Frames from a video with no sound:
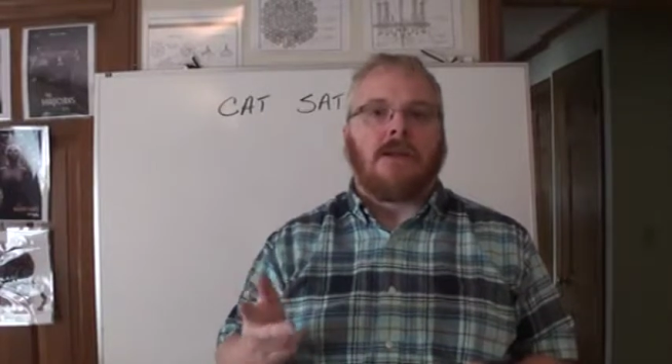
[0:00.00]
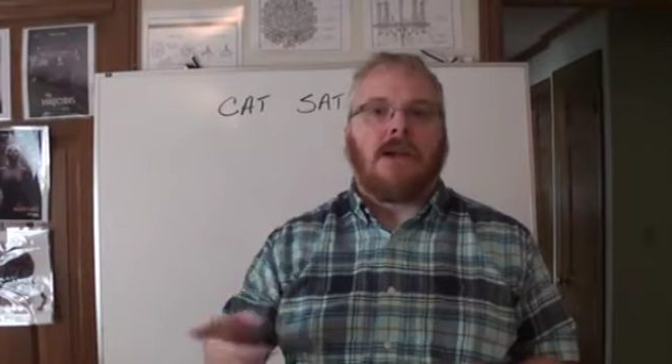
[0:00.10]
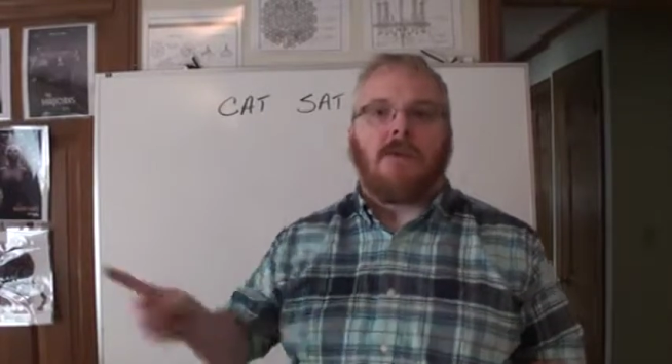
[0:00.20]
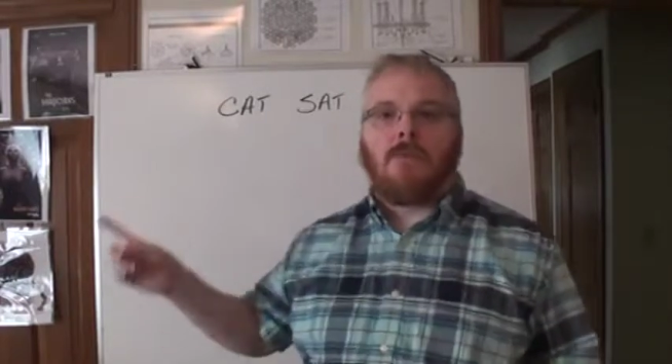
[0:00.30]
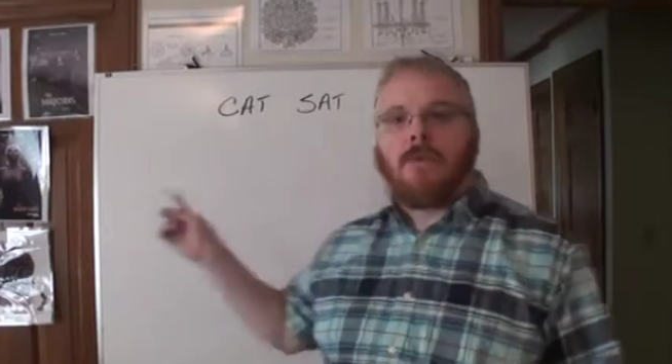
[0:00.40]

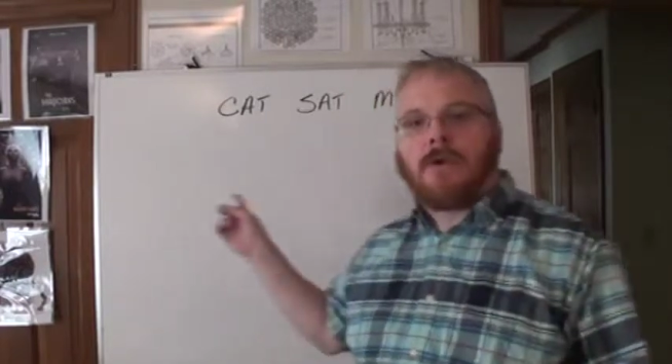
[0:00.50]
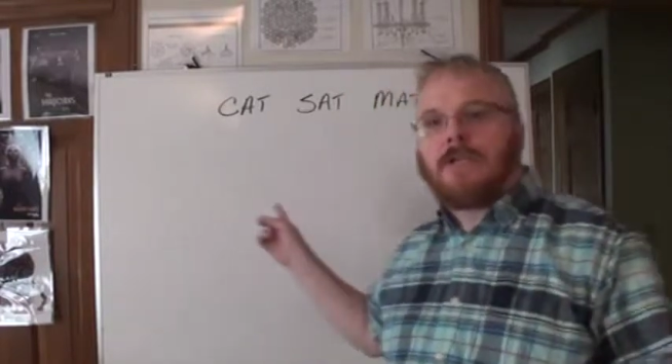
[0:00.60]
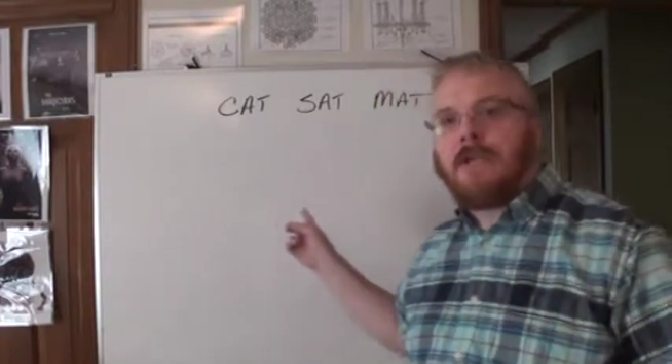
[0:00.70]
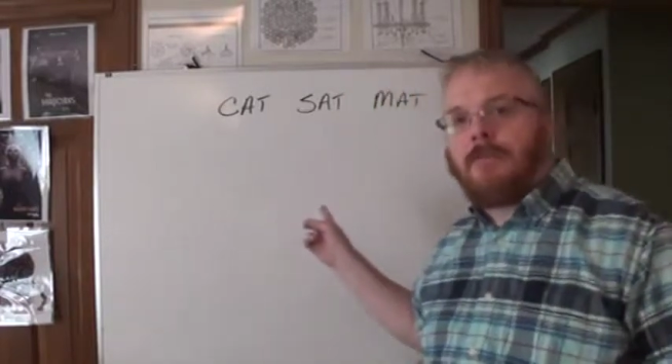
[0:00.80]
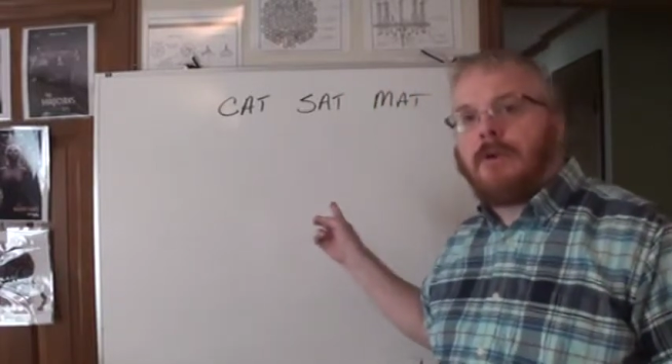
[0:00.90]
And what we can
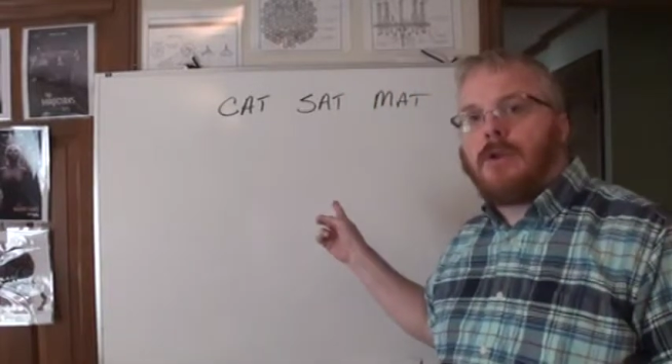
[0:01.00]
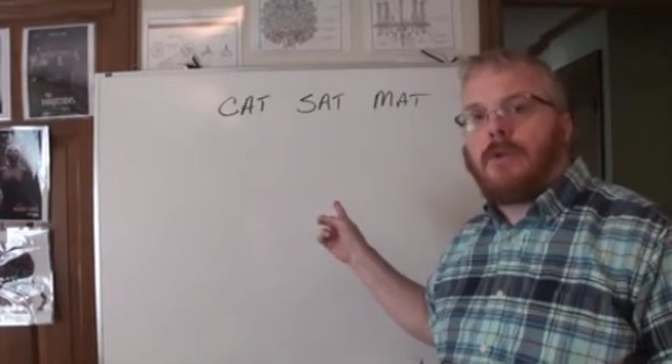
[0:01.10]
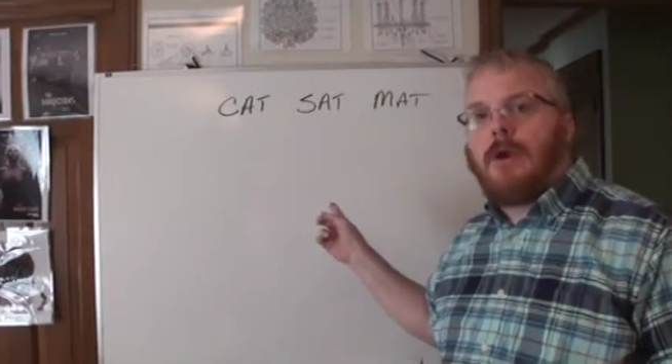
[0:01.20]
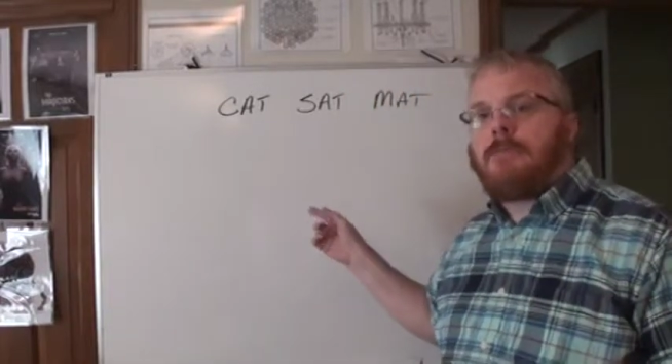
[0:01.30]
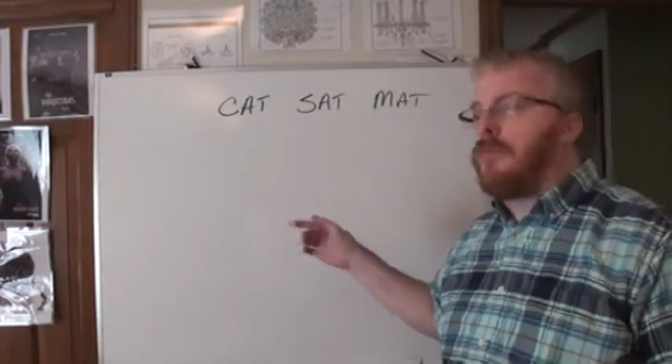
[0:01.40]
see up here on the
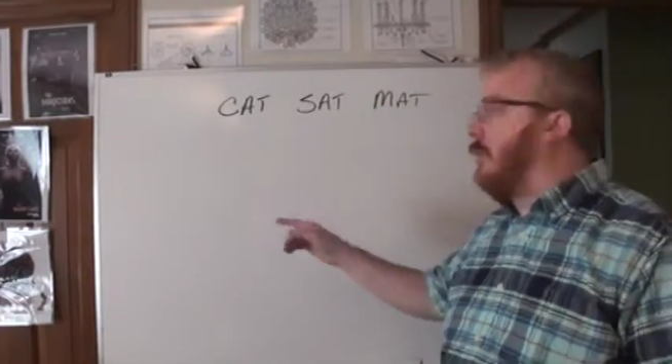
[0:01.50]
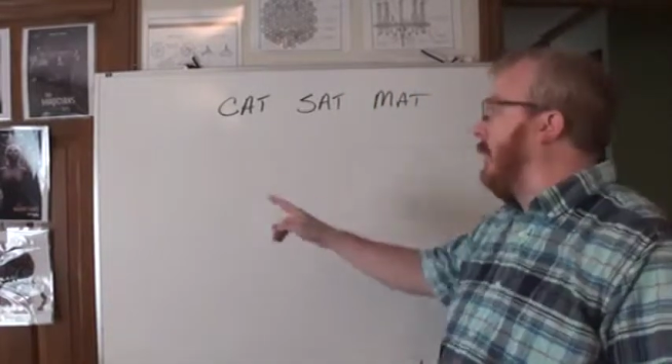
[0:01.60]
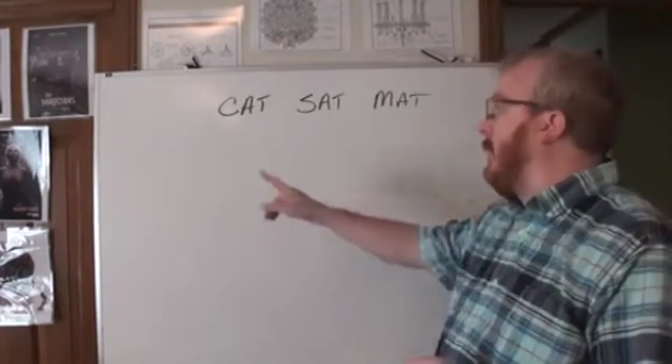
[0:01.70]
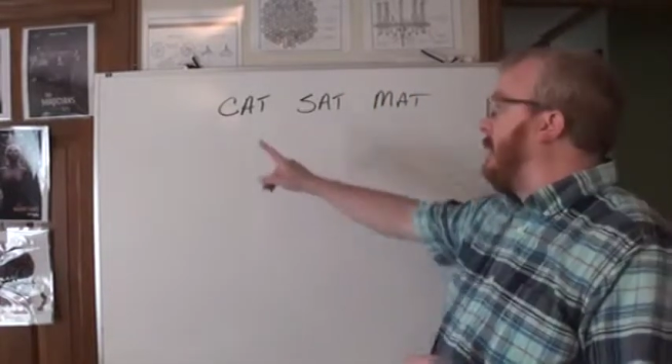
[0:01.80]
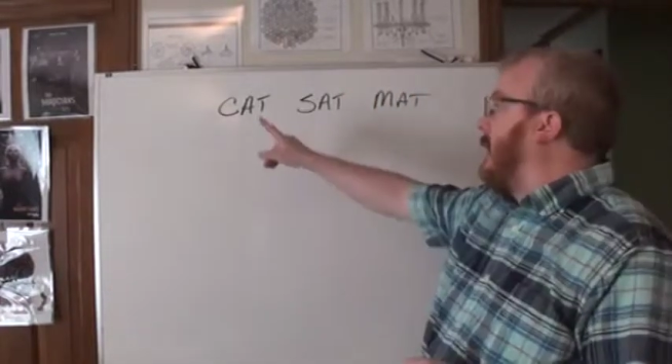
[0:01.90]
whiteboard
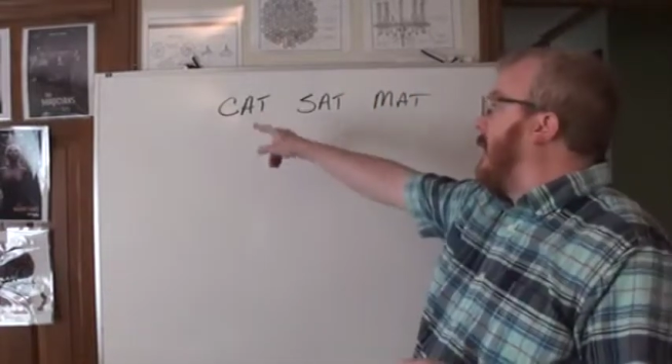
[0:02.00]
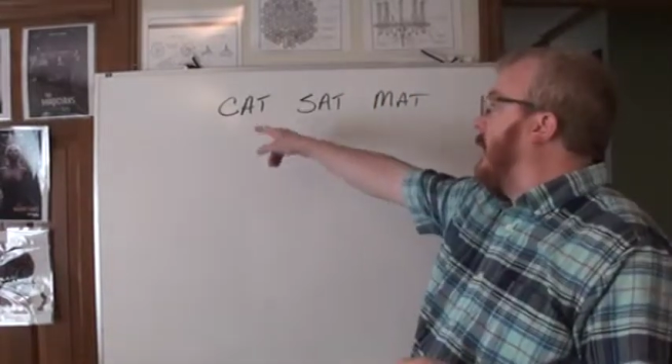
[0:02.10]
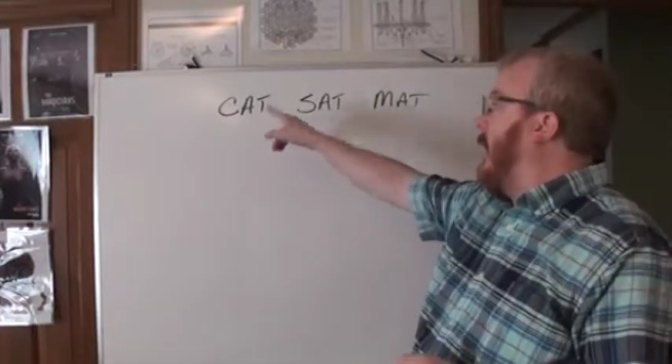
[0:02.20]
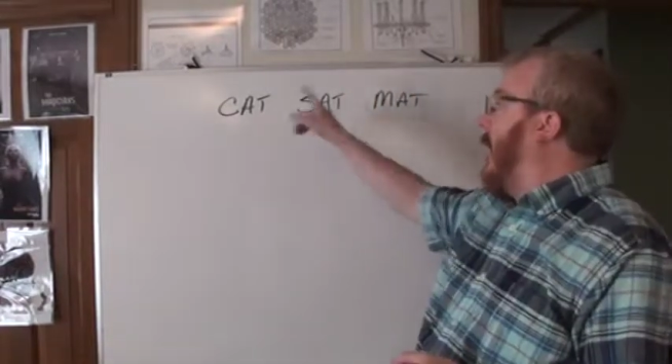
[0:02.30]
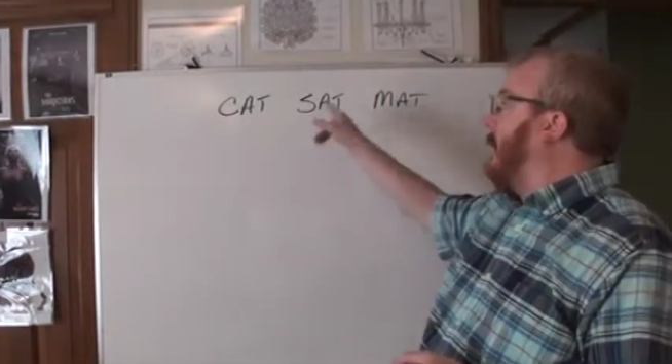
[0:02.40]
is
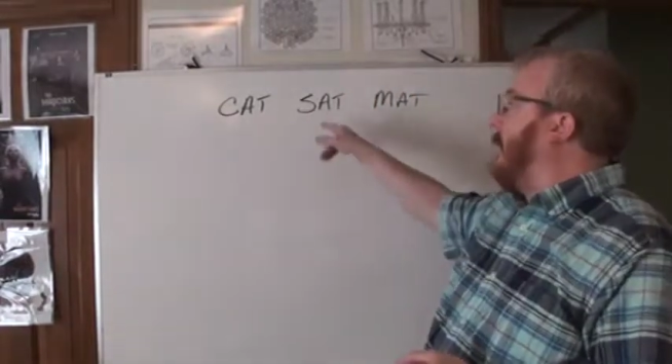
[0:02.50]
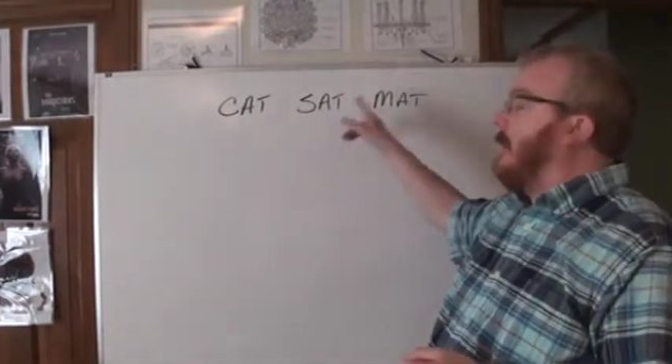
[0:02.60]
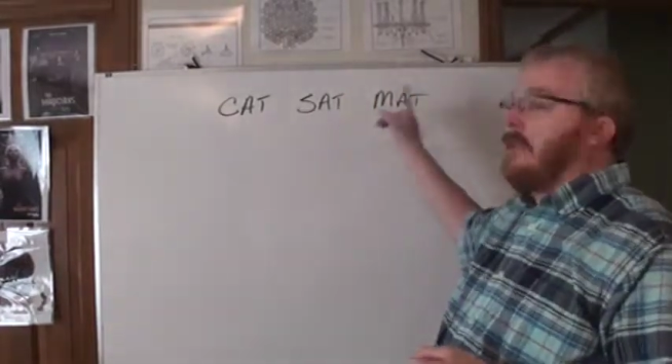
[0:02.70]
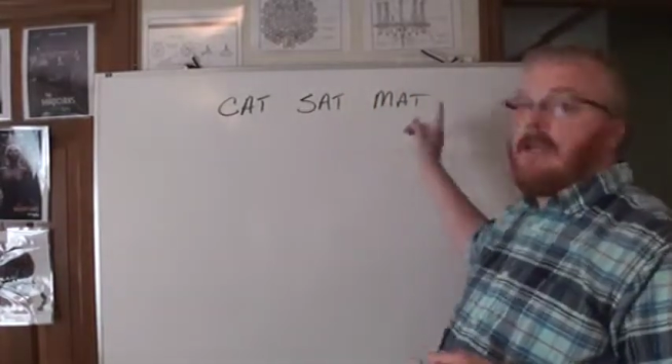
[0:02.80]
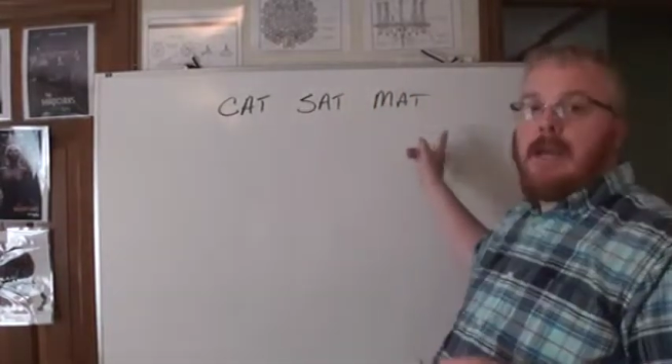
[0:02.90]
cat,
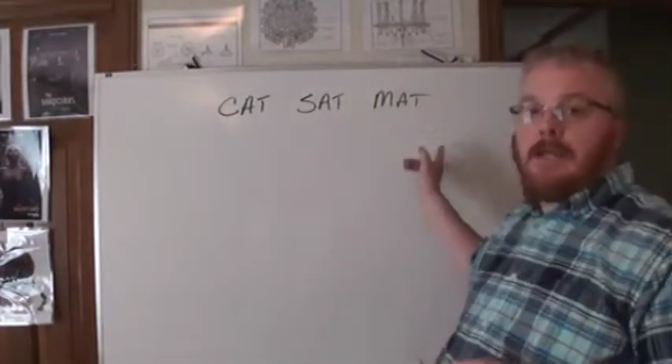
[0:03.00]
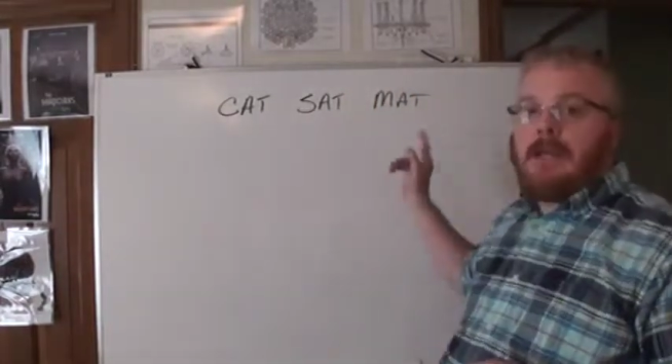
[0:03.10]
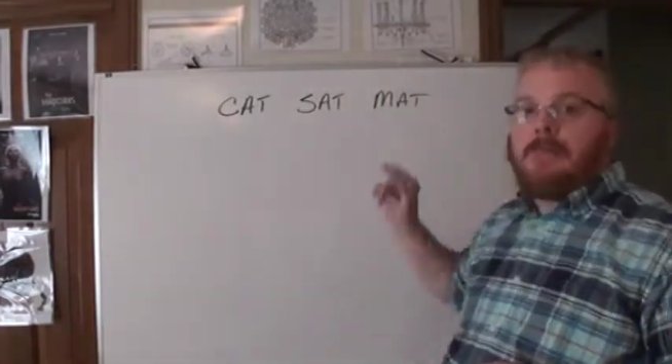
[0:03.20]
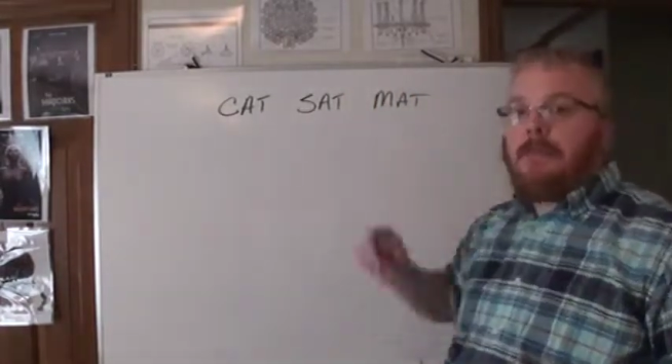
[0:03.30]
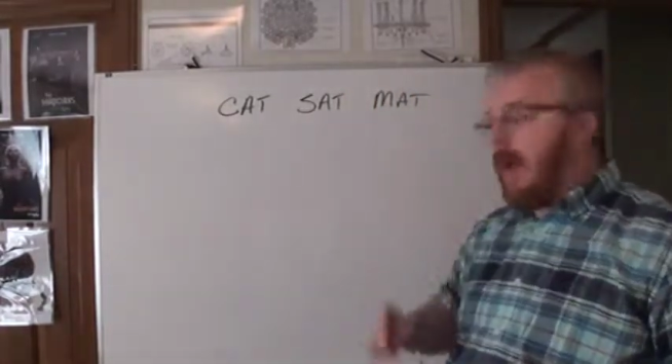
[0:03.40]
sat,
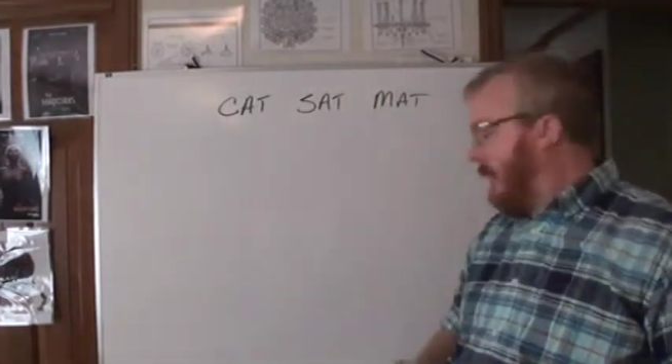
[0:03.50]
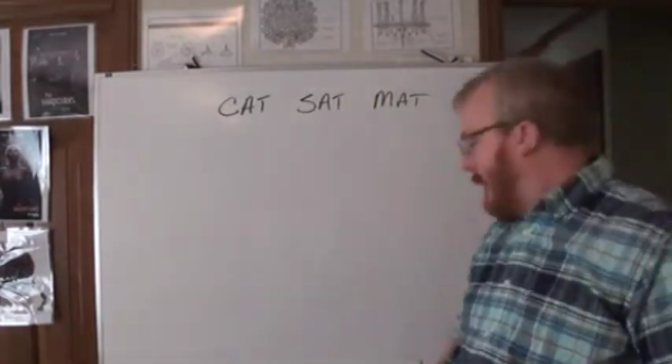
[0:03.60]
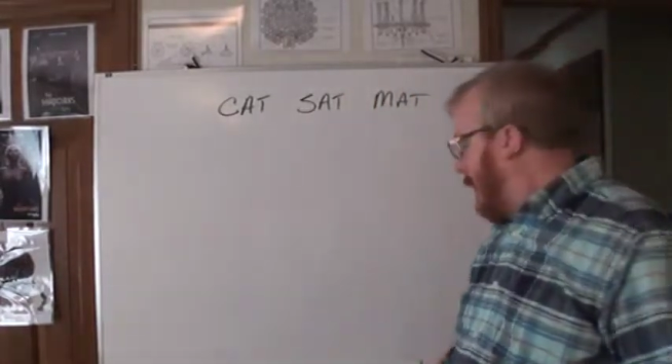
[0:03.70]
mat.